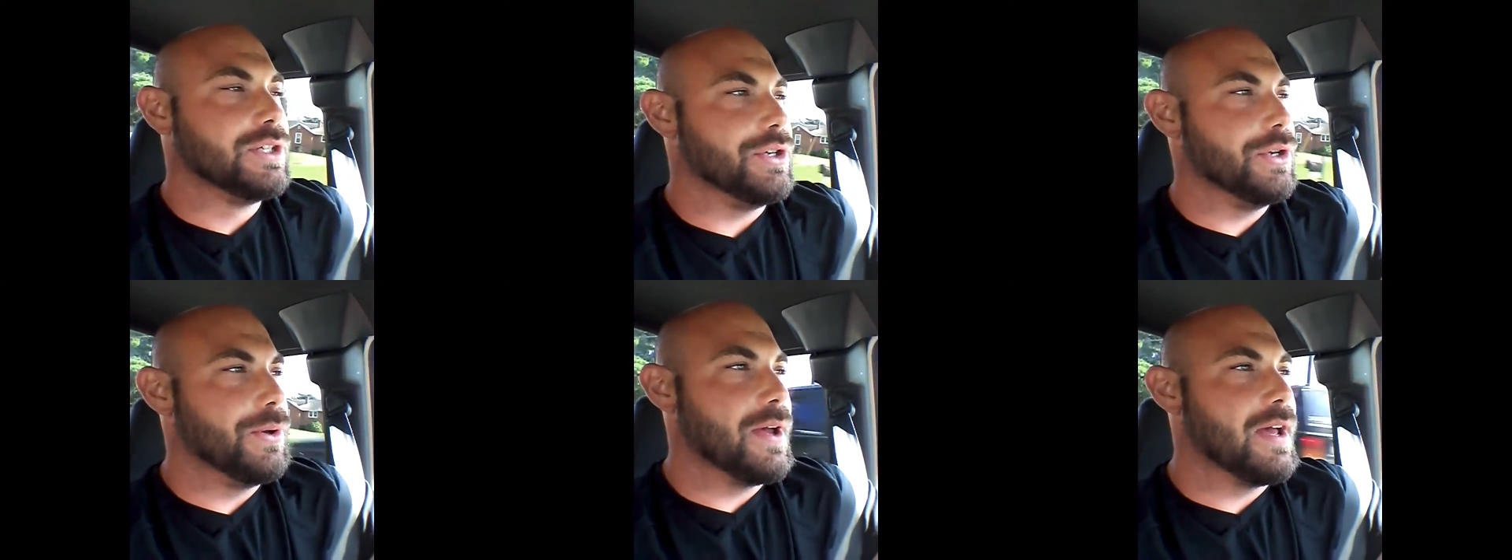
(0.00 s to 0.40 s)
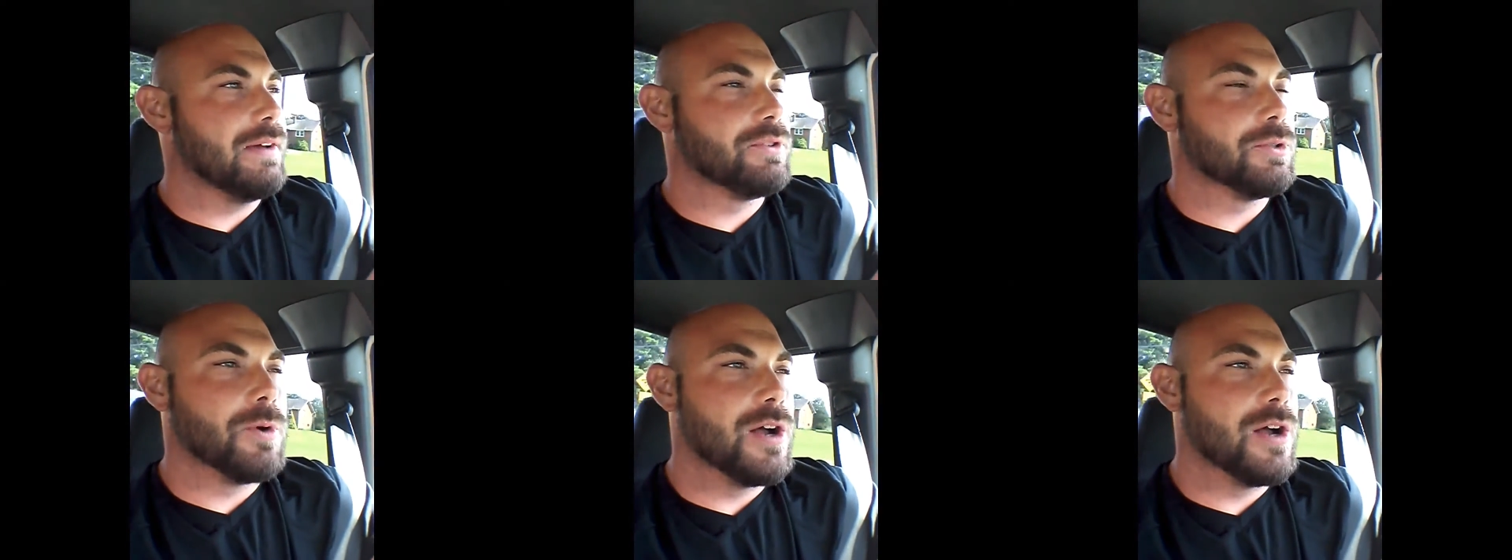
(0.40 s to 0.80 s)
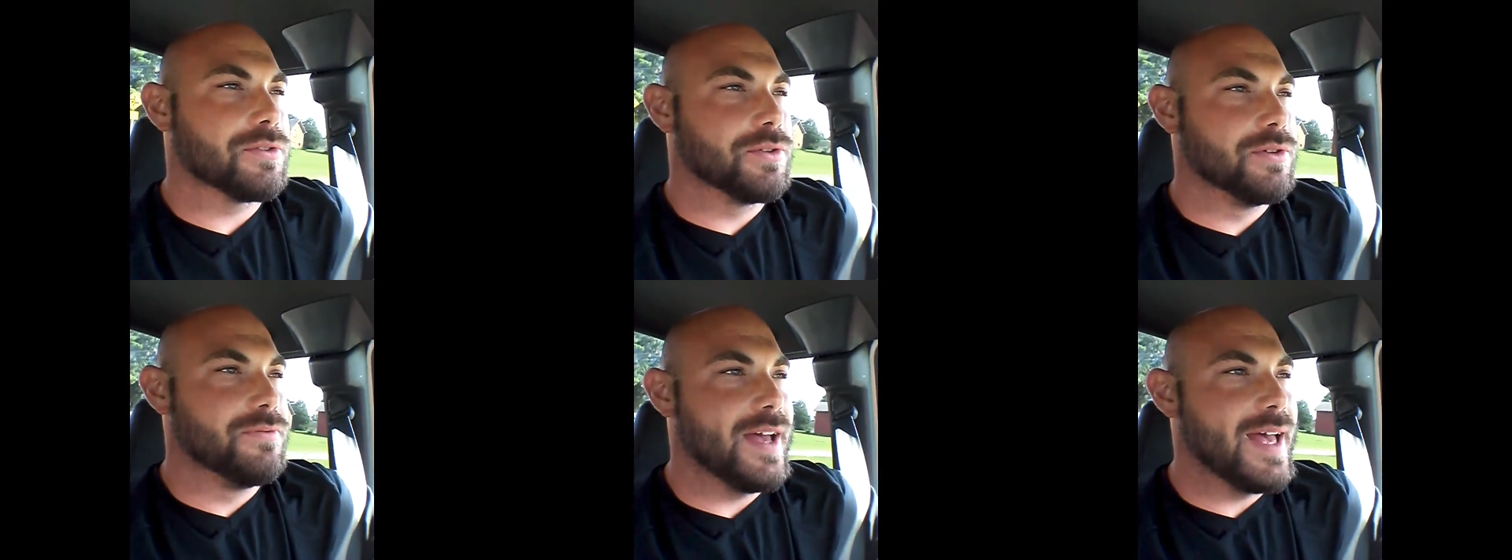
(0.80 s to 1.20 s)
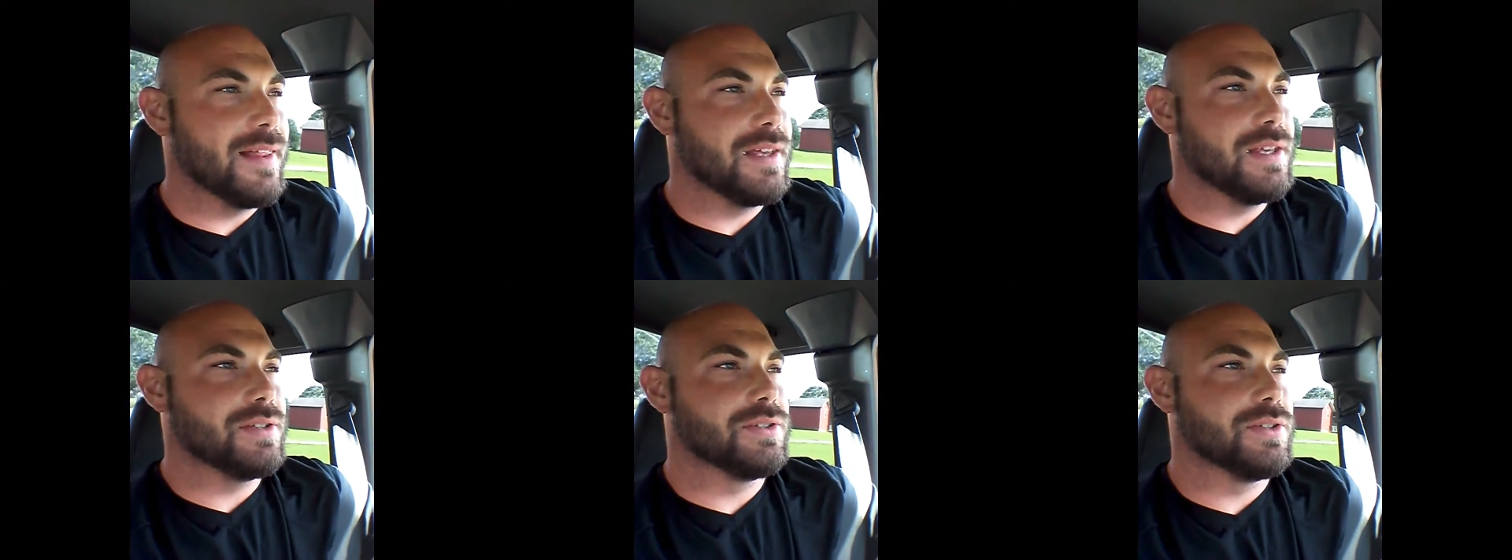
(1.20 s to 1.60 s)
you have to walk through
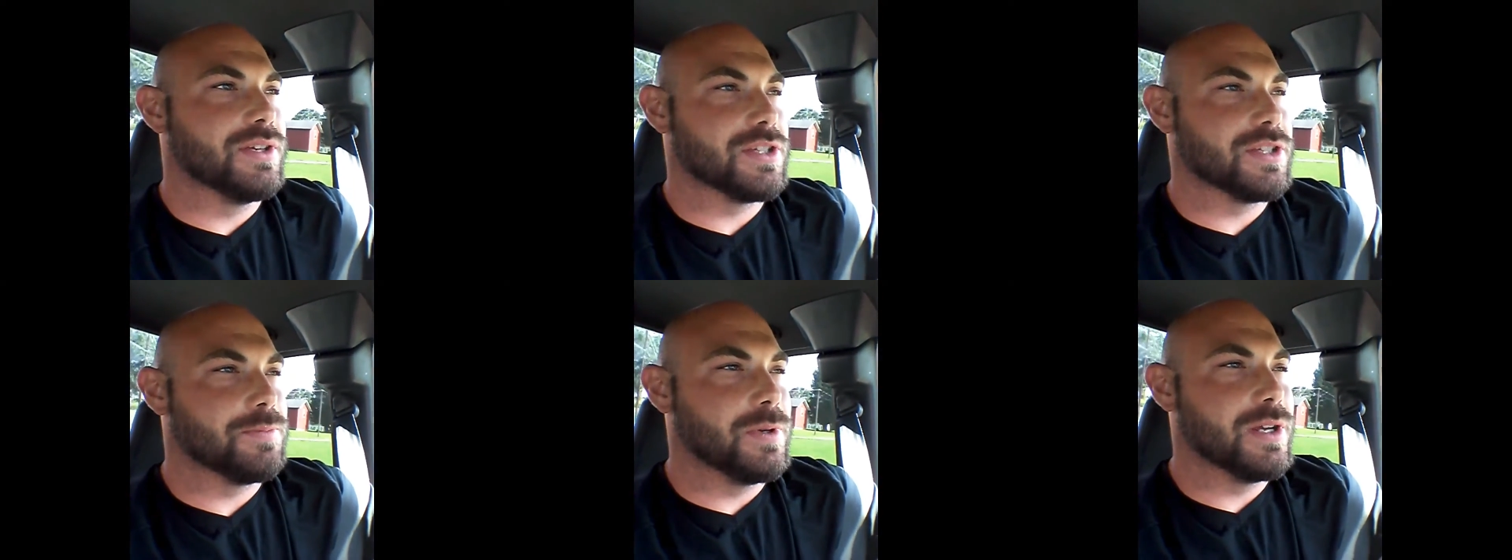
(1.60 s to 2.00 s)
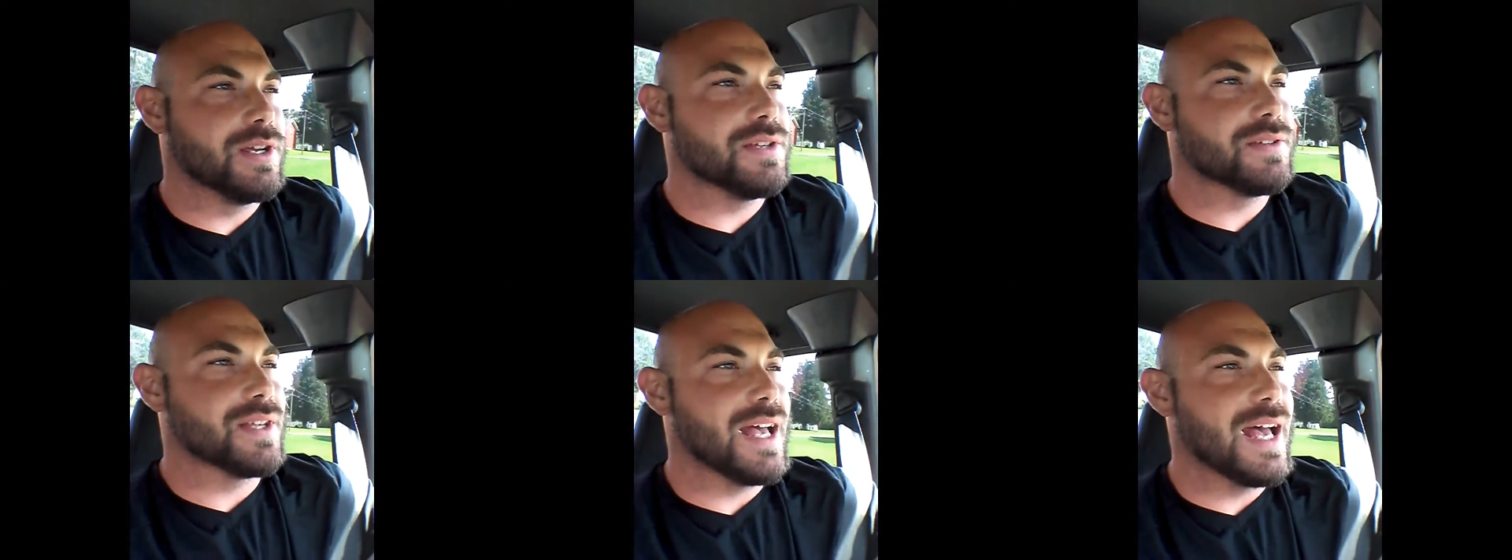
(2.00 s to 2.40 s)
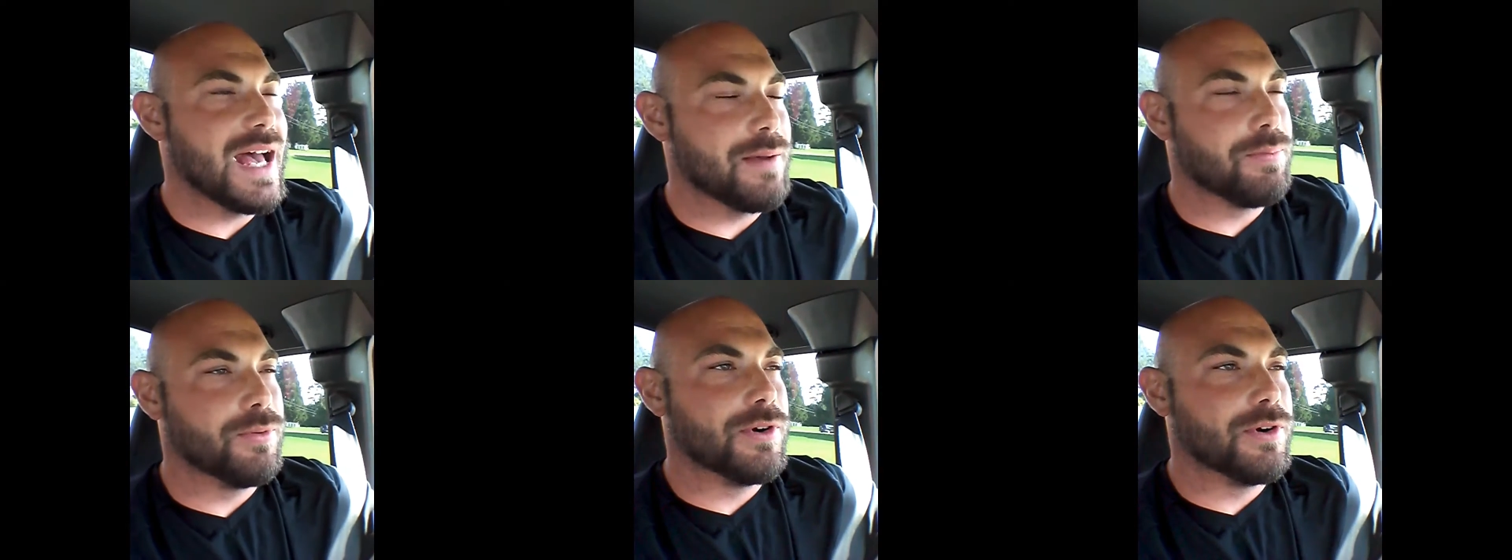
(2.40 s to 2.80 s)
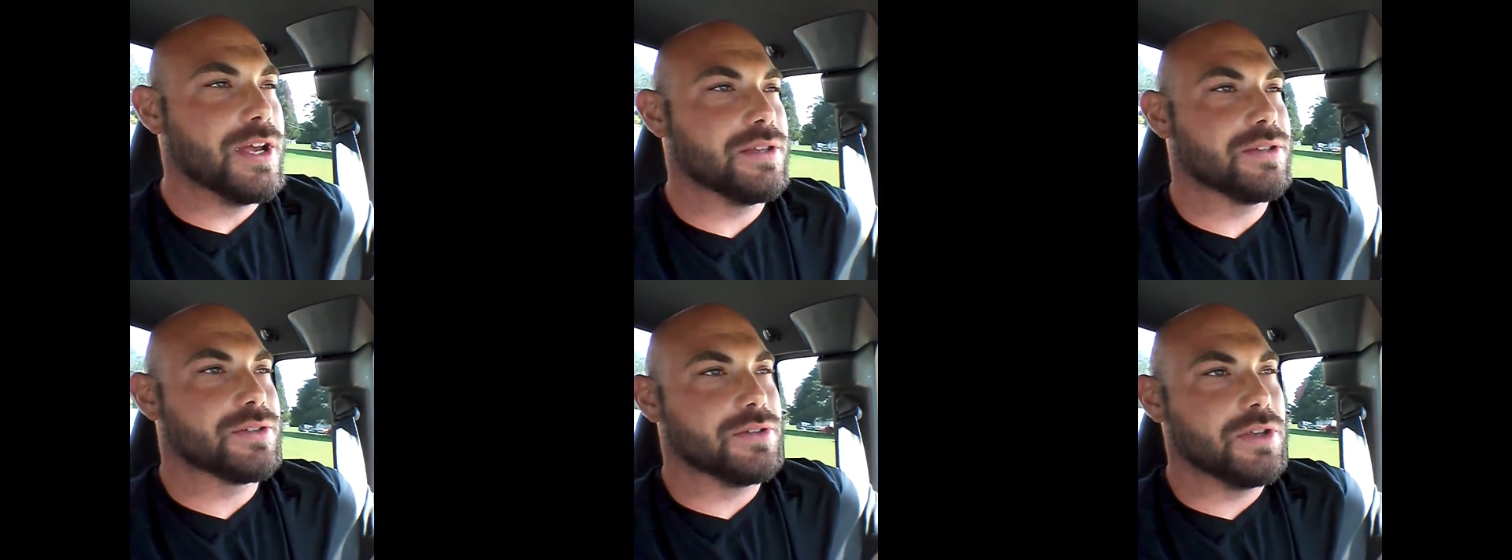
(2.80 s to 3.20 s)
valleys to experience the high
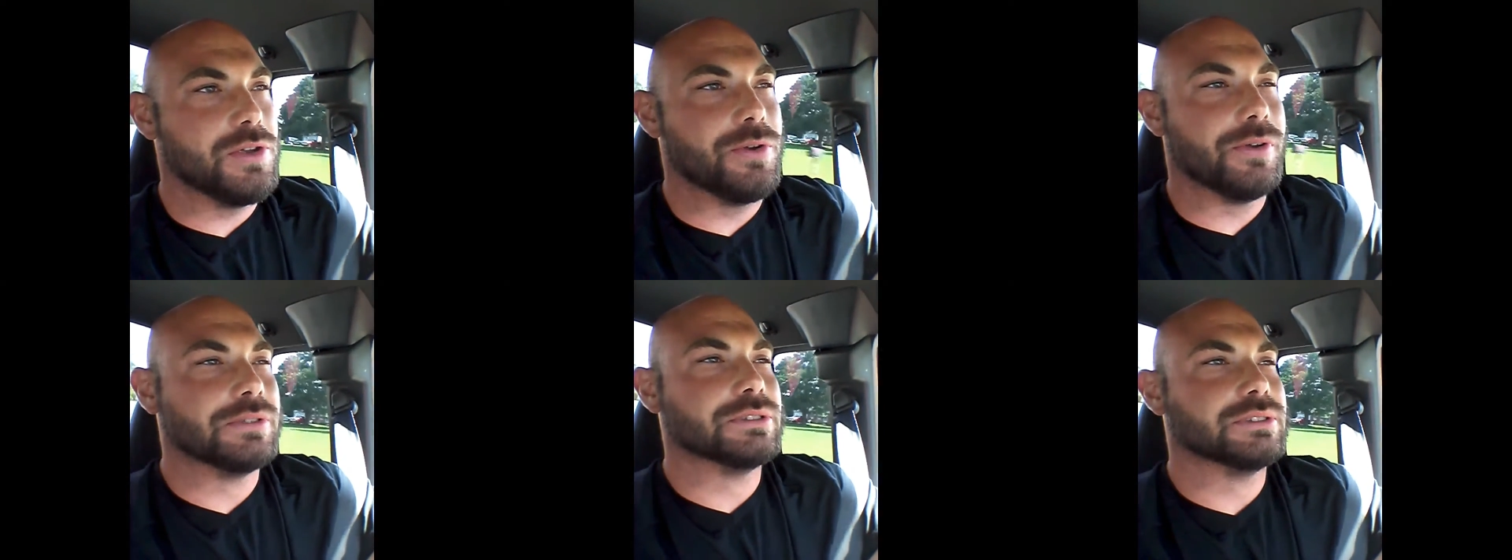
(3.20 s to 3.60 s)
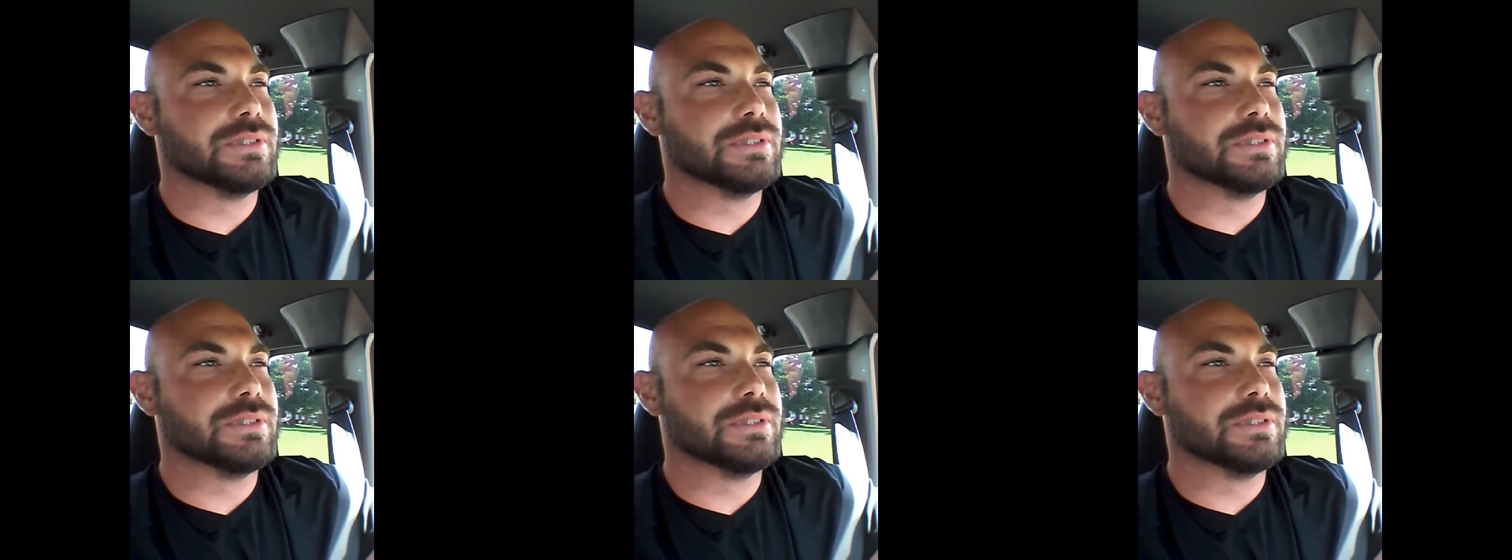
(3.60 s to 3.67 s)
points. You